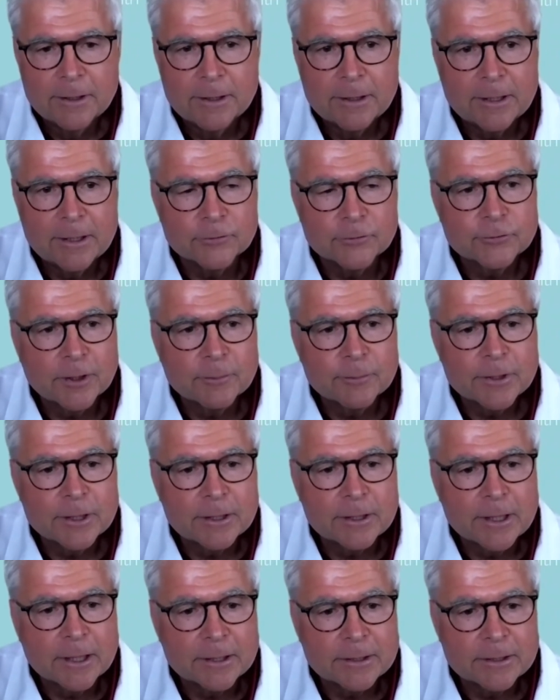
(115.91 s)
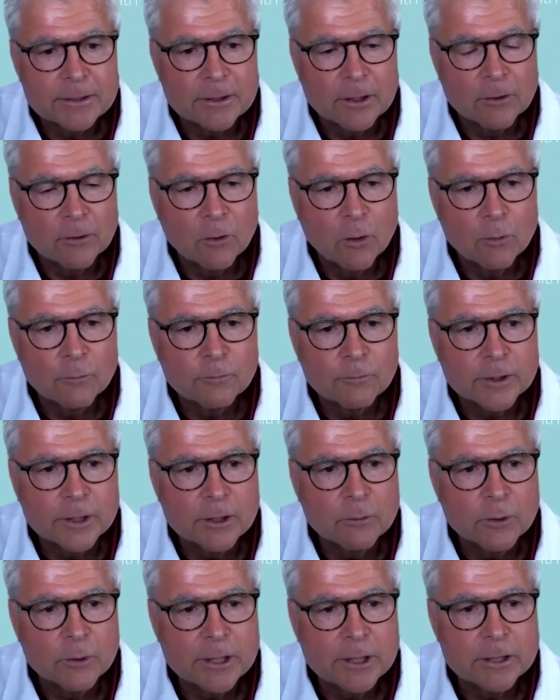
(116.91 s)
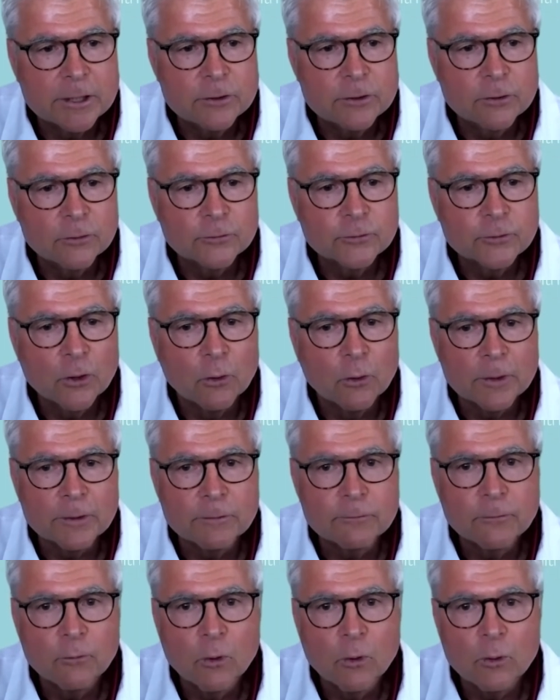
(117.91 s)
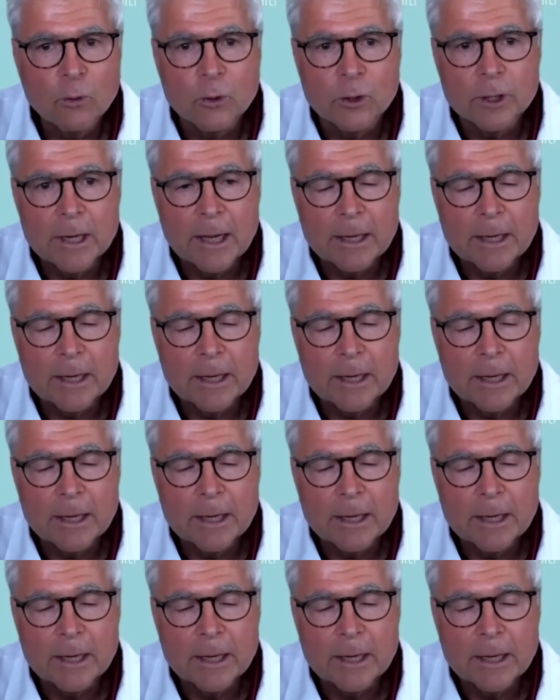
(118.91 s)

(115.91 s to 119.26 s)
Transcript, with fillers: is something that uh, hopefully we can use going forward.